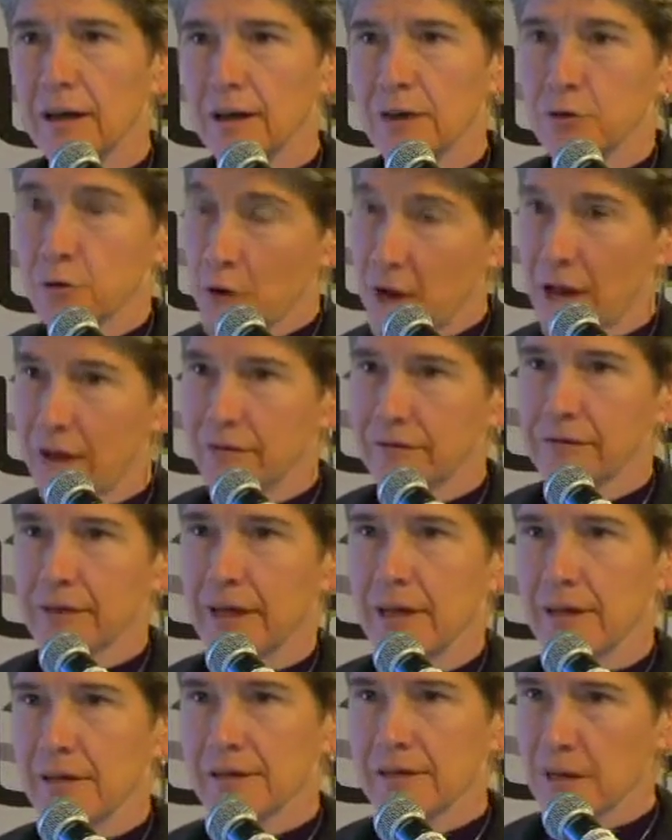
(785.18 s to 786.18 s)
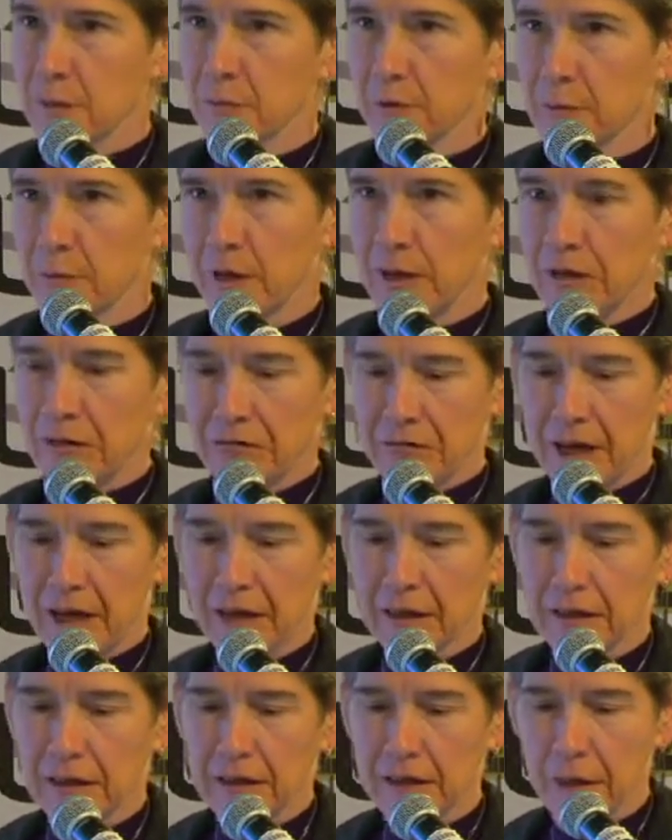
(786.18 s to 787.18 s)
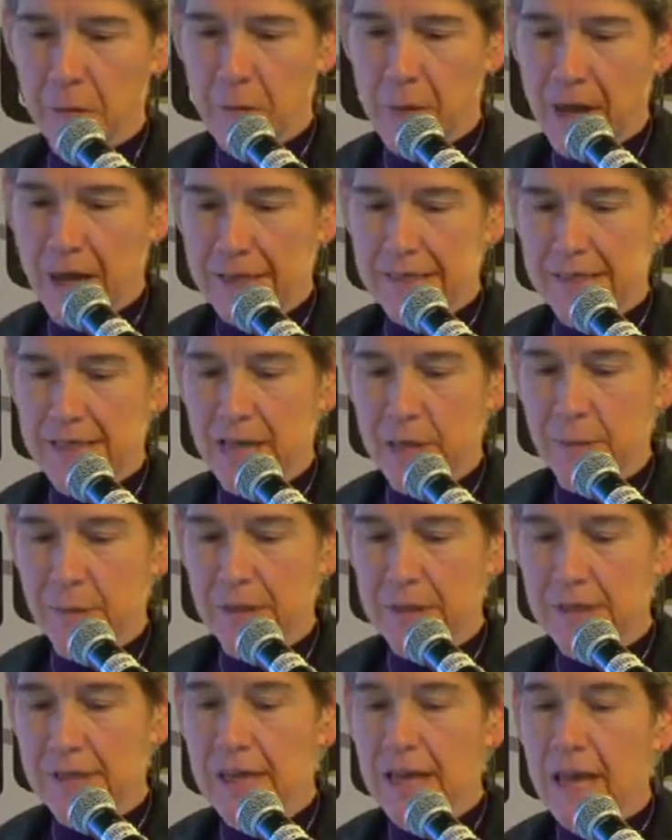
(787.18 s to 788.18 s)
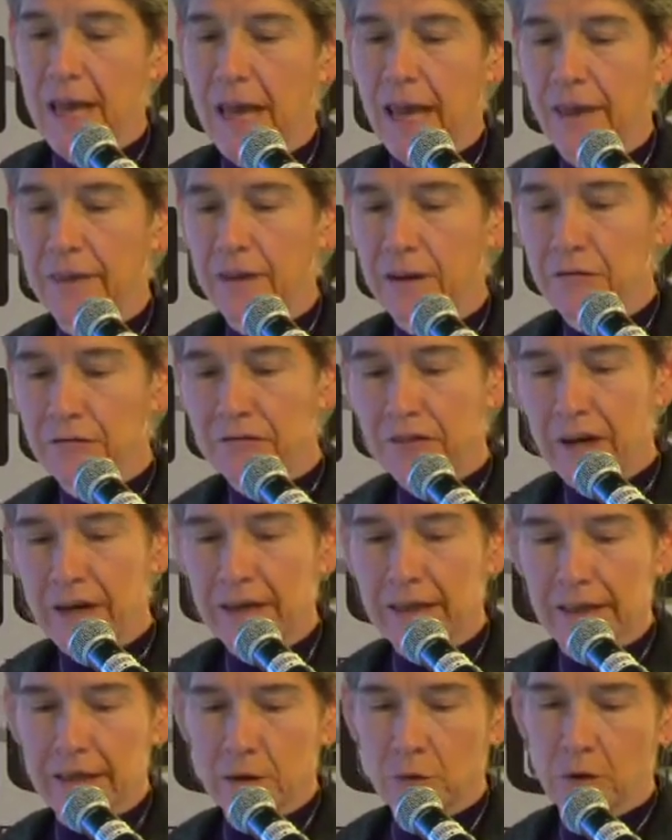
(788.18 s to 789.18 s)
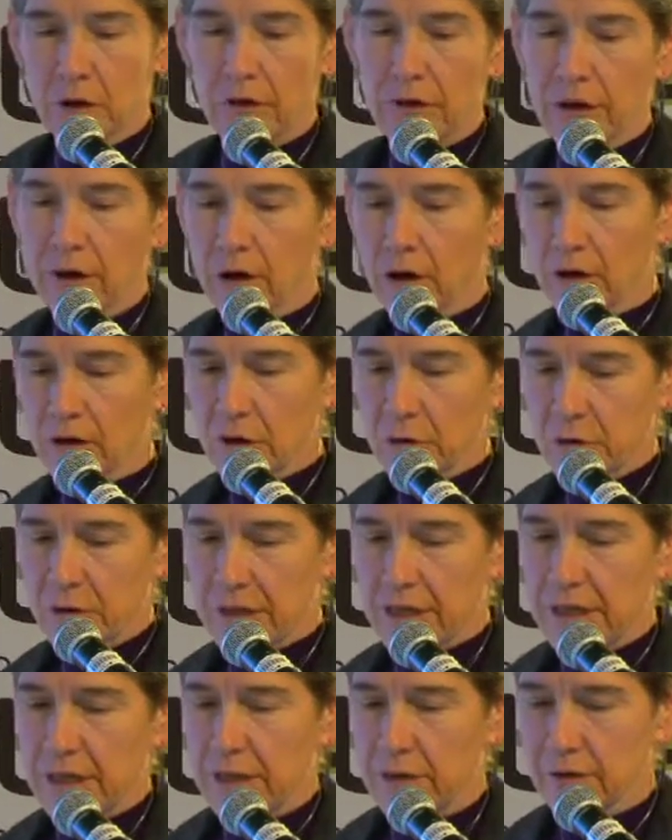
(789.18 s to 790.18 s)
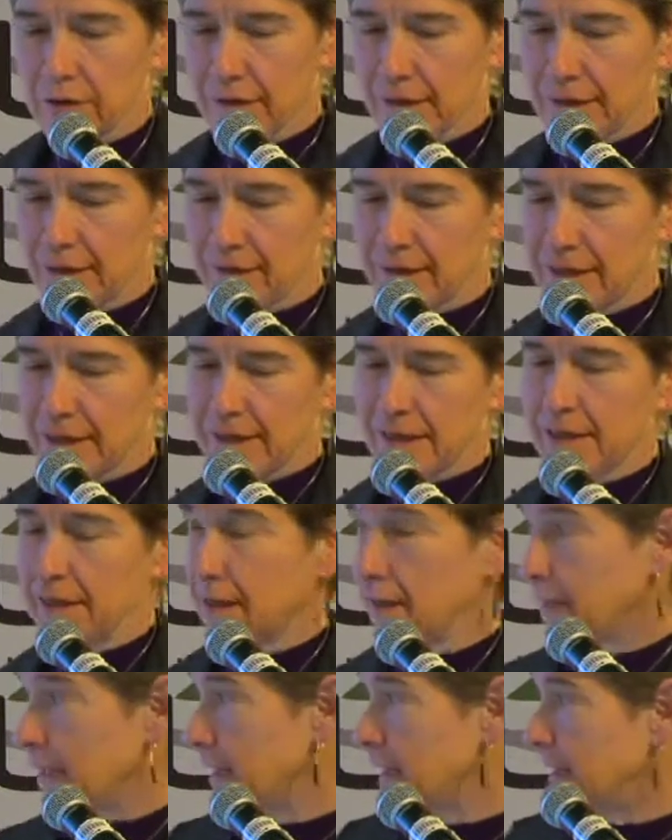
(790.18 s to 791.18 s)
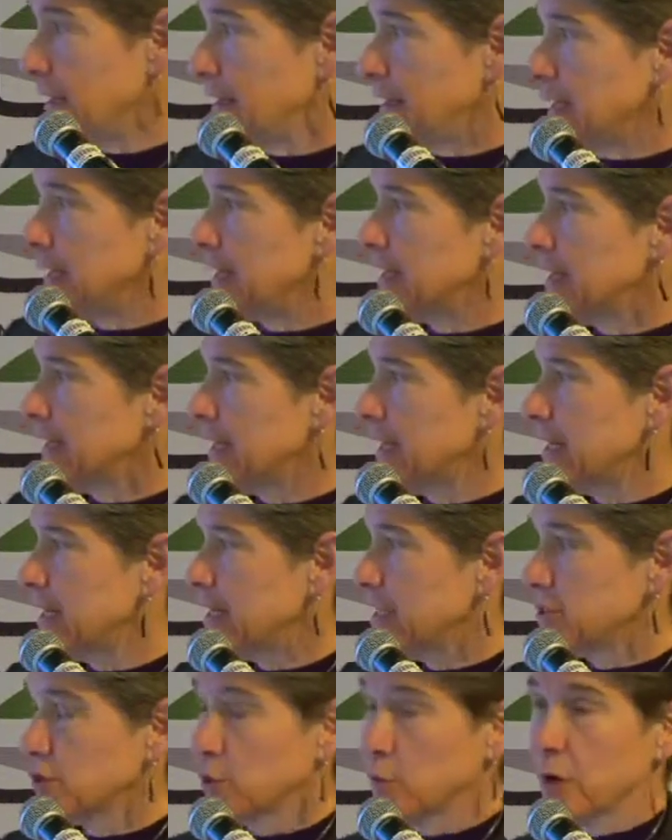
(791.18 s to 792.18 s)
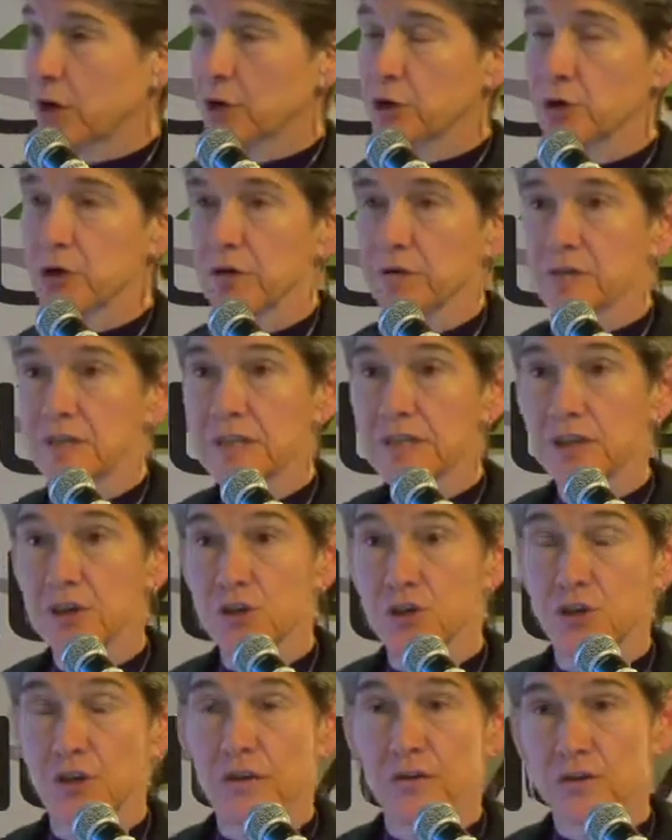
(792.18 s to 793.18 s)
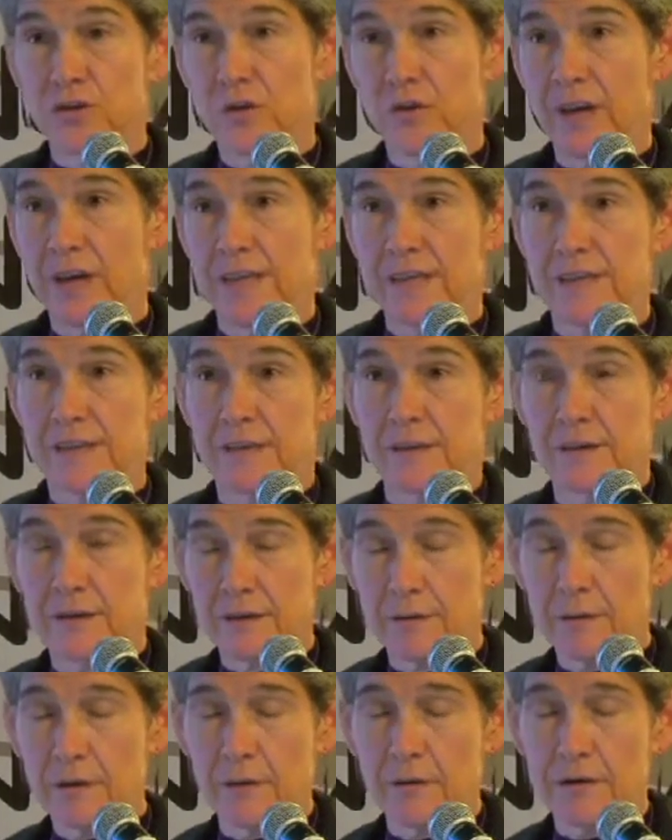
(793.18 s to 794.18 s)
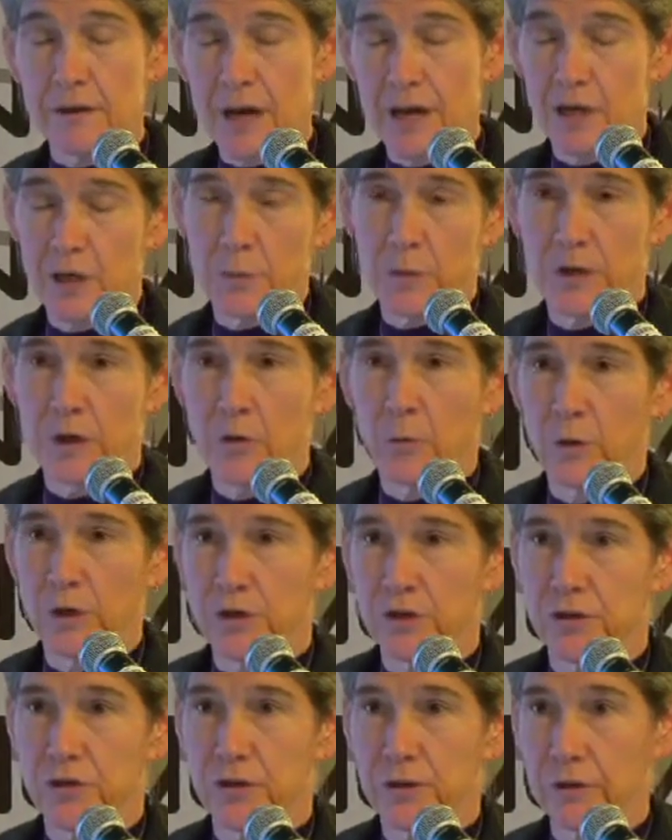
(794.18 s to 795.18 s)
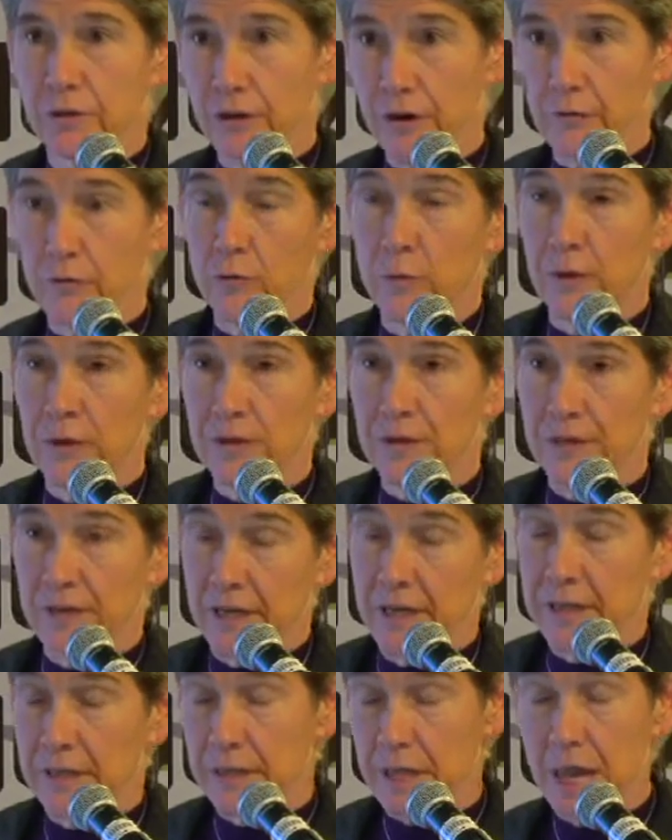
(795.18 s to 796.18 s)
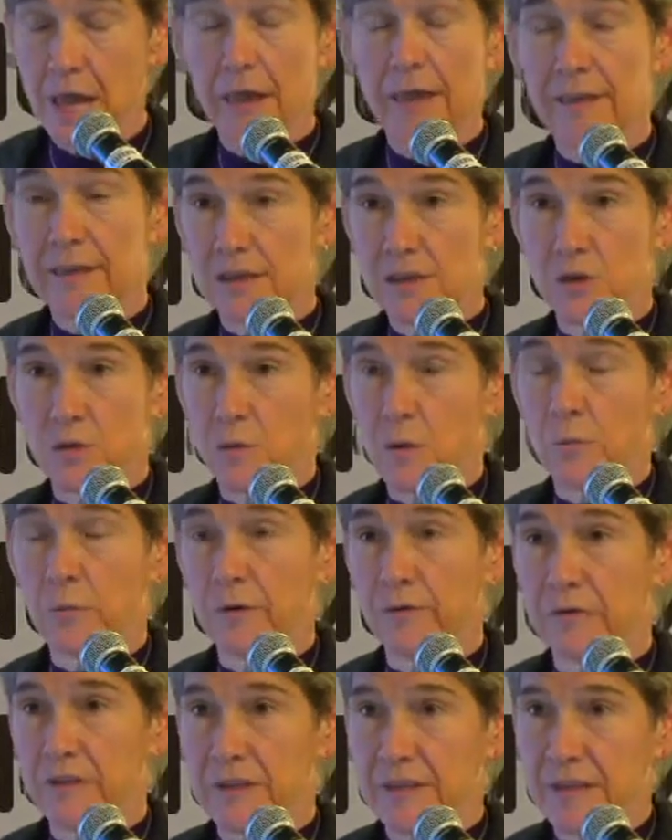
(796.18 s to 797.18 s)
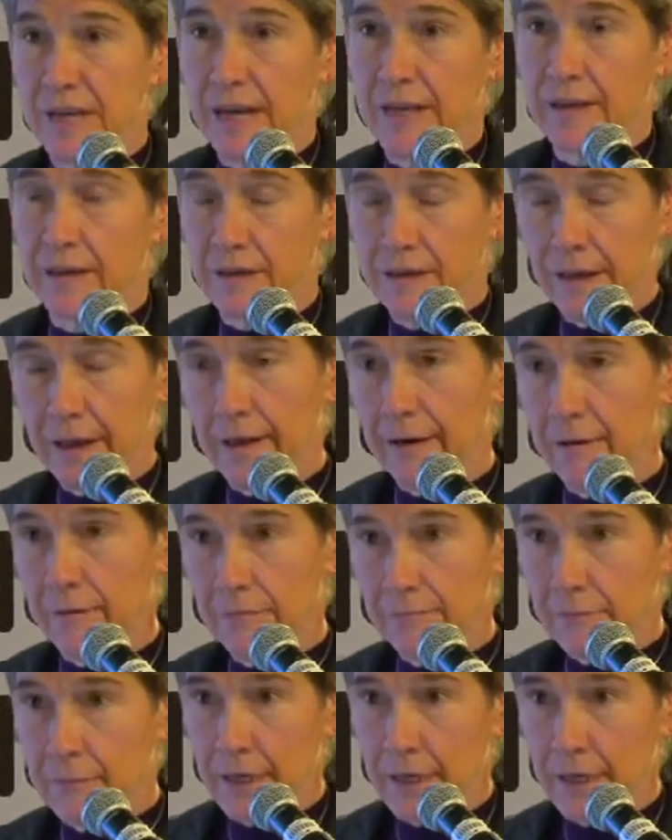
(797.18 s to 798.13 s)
draft and supplemental final impact statements. And then finally, the ROD that I've got indicated is a record of decision. So that's the document in which the government says, this is what we've decided and